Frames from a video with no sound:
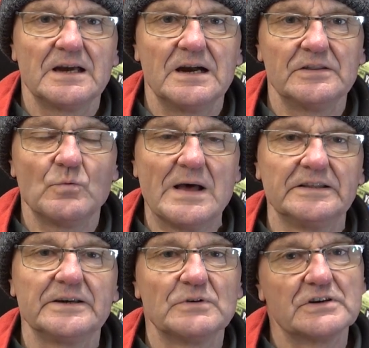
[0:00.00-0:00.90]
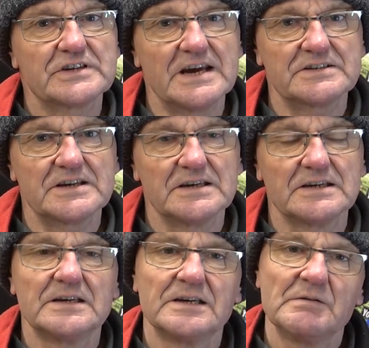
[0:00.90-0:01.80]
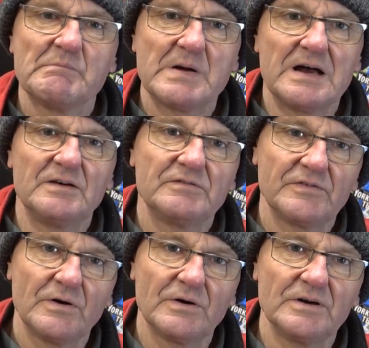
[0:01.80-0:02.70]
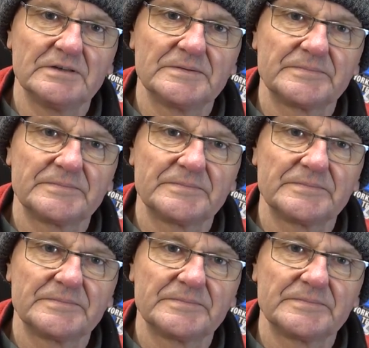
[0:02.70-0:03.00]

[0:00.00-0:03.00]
and the Welding Rotator, Part 4.